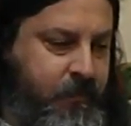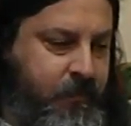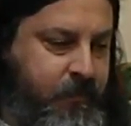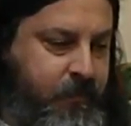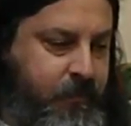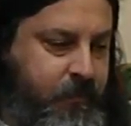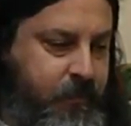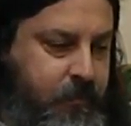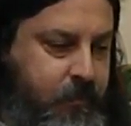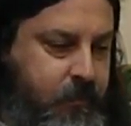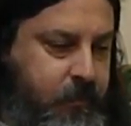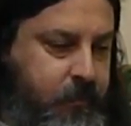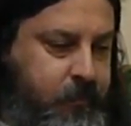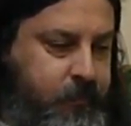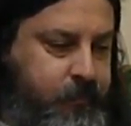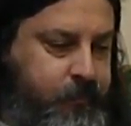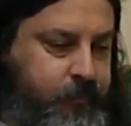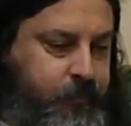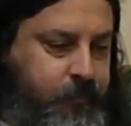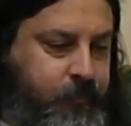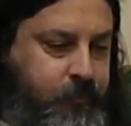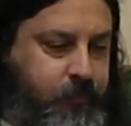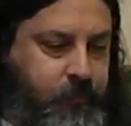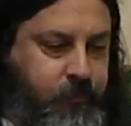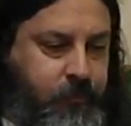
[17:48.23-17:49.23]

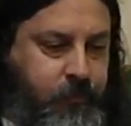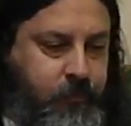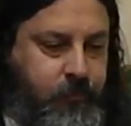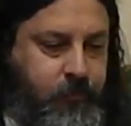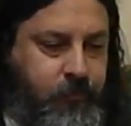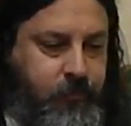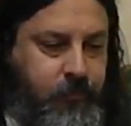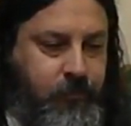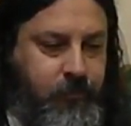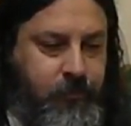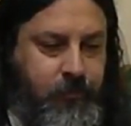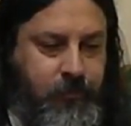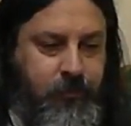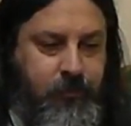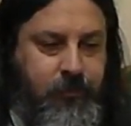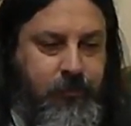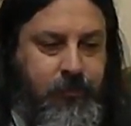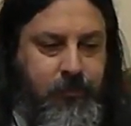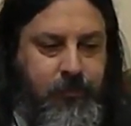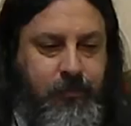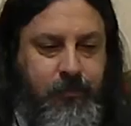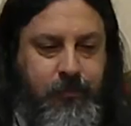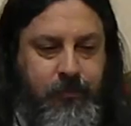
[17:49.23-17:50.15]
(no one is talking)